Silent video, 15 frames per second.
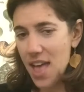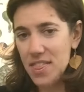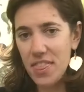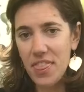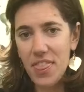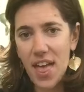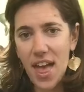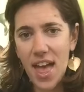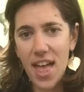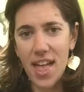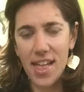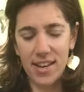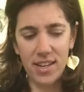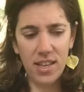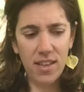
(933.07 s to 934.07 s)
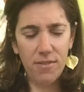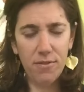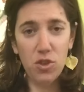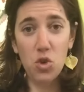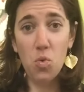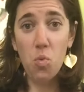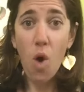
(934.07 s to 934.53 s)
And then,
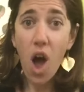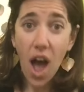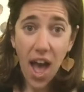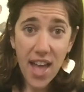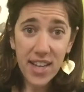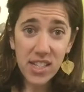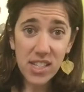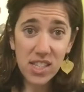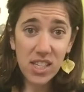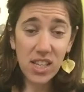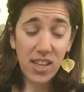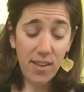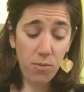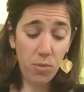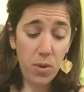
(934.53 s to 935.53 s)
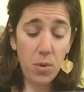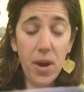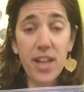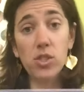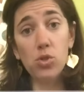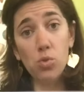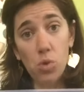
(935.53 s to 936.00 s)
if you want, if we were
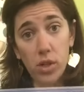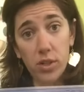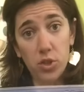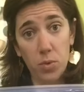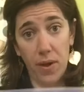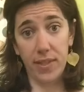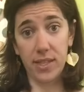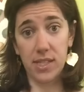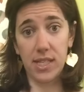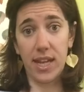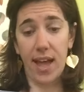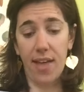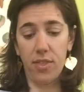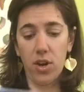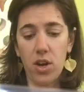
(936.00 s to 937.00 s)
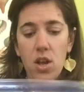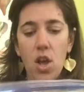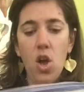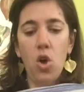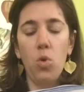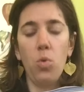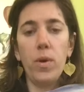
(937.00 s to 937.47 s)
at school doing this together,
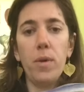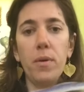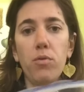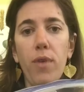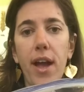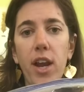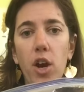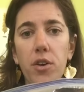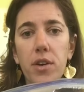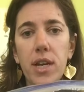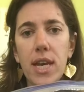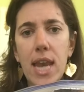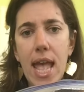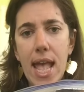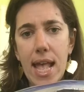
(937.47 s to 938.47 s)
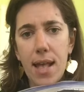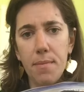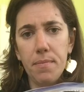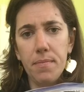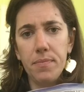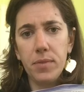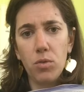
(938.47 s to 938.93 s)
we would write our
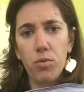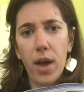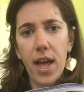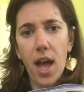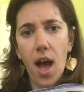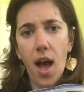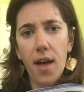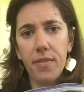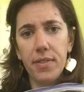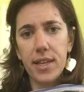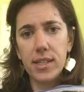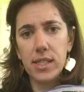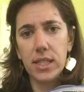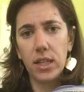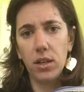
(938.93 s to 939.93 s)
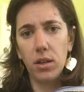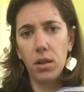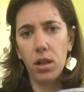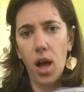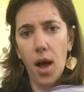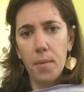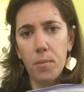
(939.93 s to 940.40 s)
name right on this
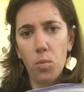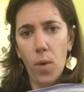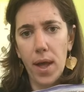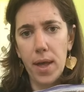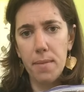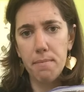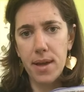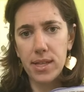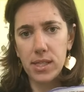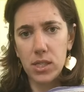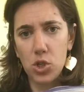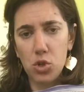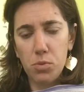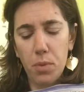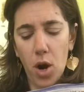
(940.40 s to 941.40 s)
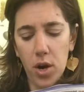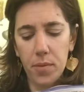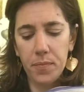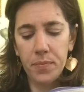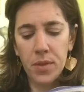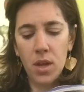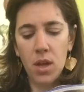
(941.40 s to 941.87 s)
little white message part.